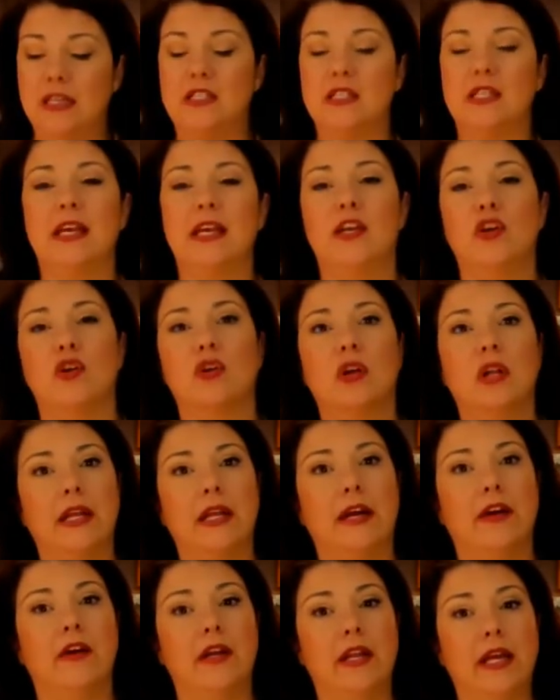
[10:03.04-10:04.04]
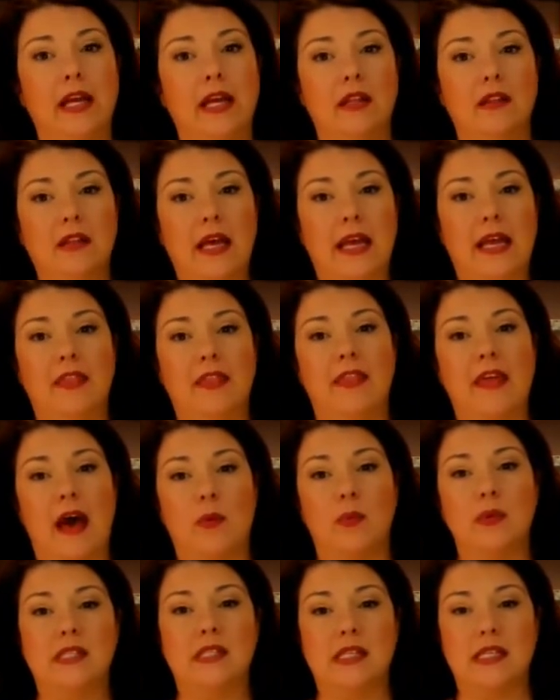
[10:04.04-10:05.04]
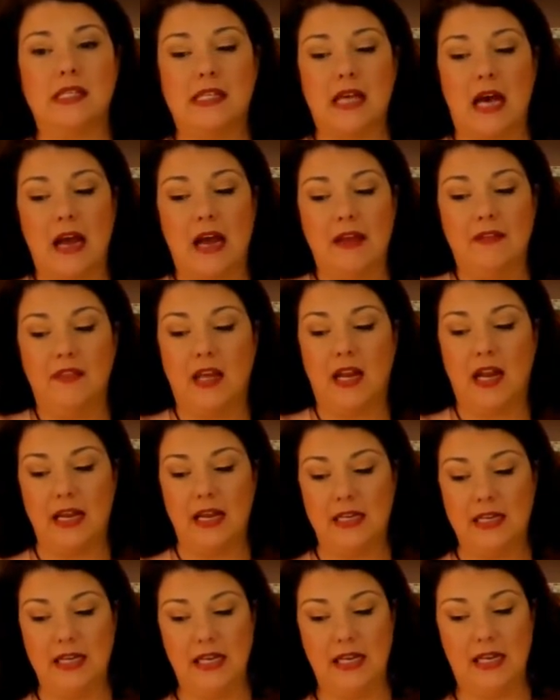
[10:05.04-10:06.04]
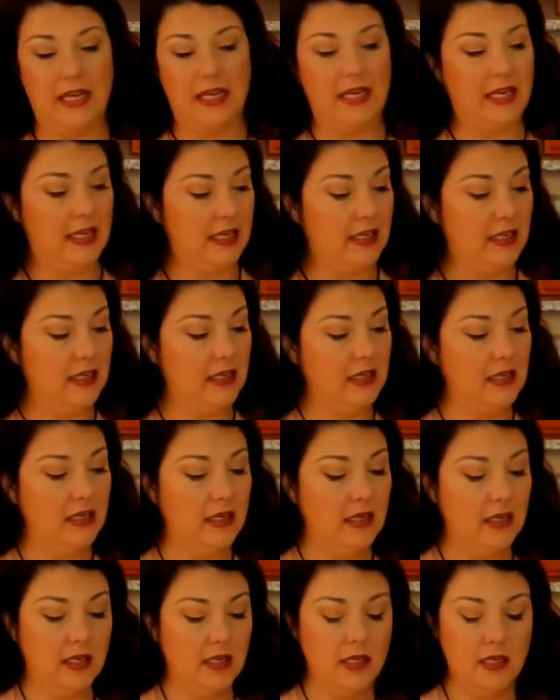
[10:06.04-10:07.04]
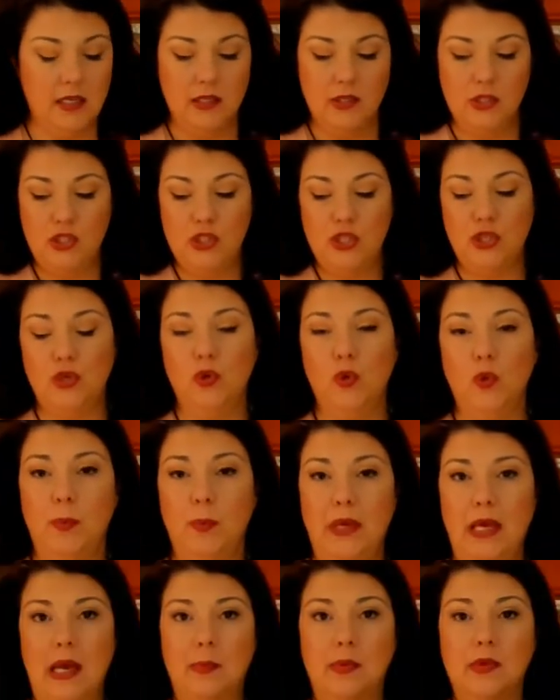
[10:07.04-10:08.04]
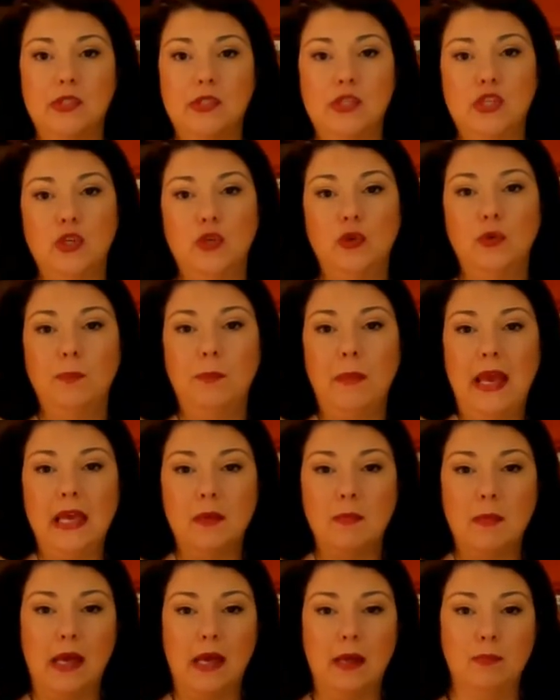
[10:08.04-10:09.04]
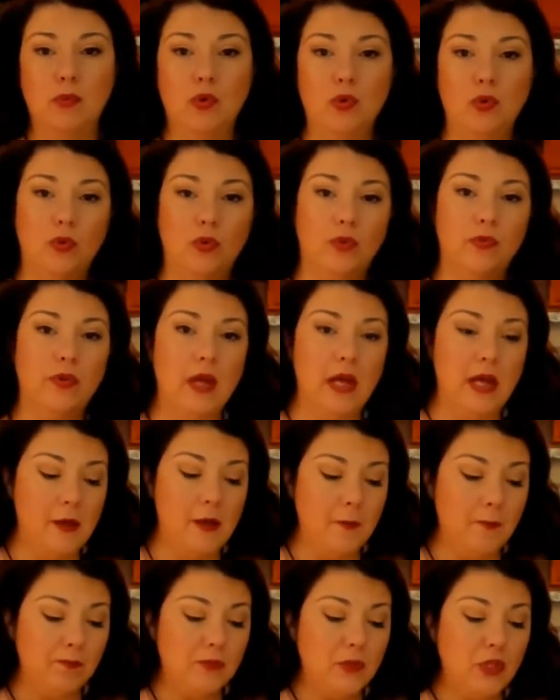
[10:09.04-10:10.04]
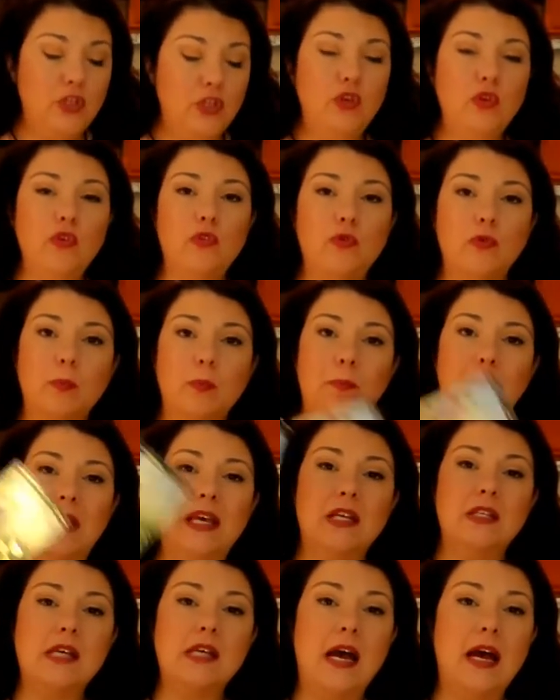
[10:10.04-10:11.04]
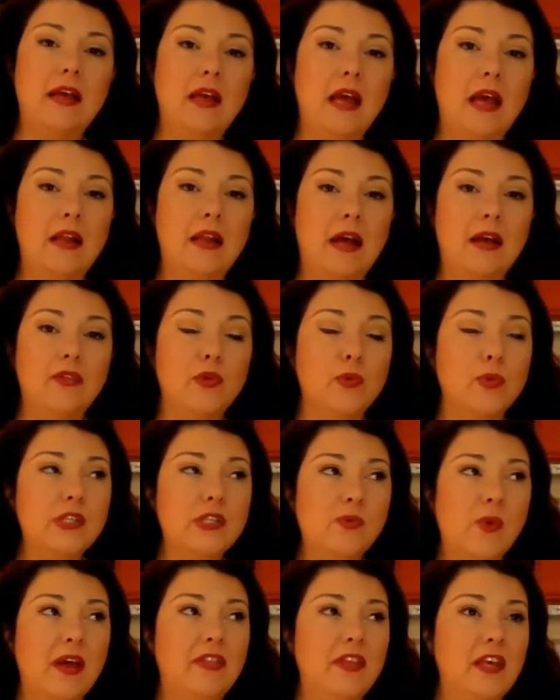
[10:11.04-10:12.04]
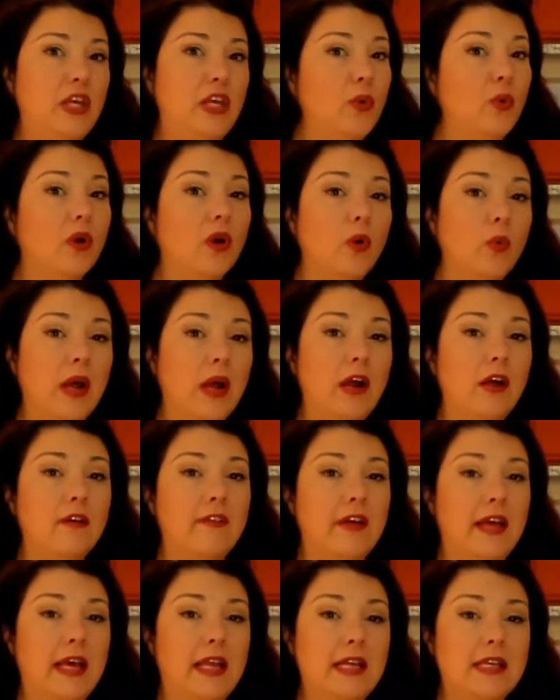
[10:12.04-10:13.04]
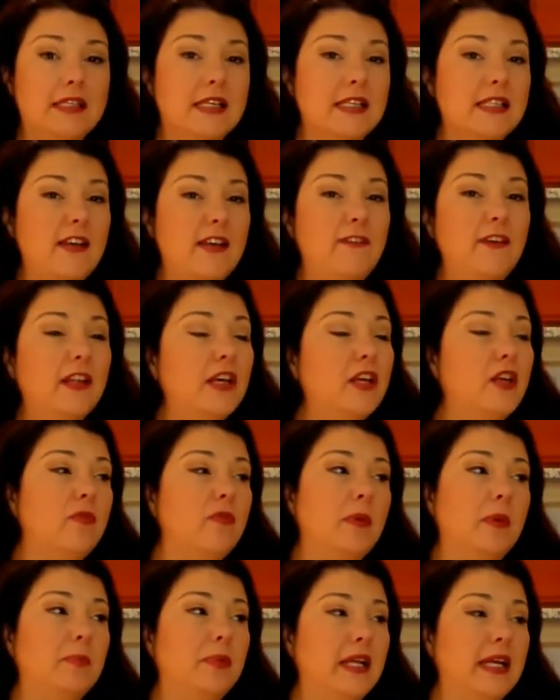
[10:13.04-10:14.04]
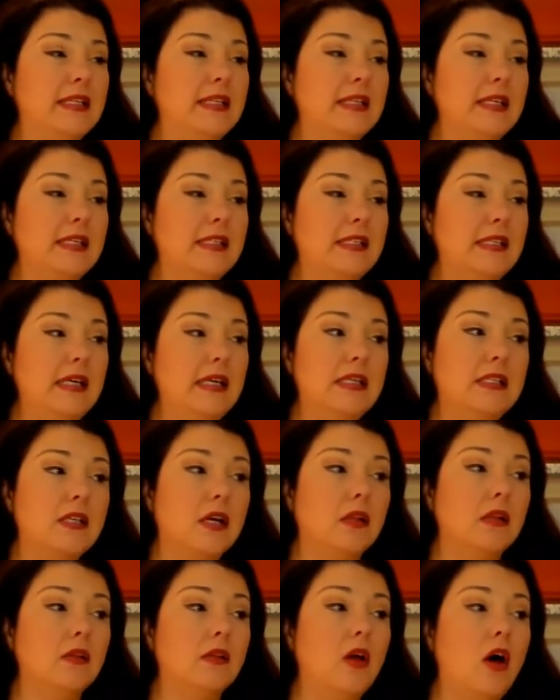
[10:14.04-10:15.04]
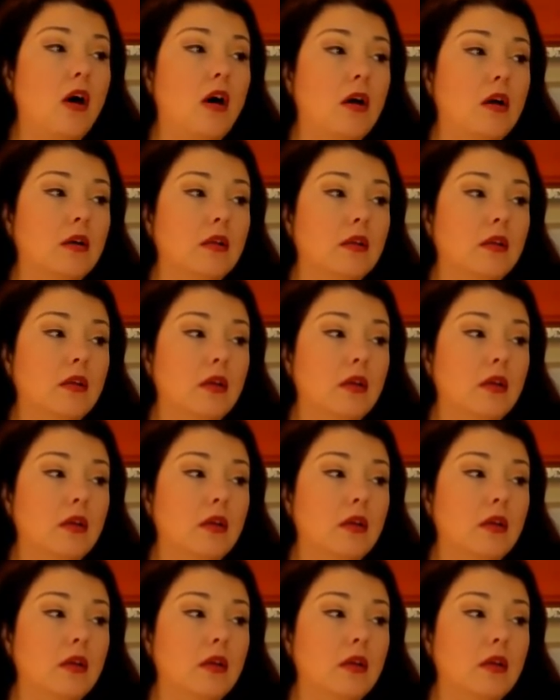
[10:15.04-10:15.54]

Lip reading: like your clarity. Like that was the sign that I needed to be able to make my move. You've because I and I the reason why I think you were aware of it is because I feel like you've been planting seeds all along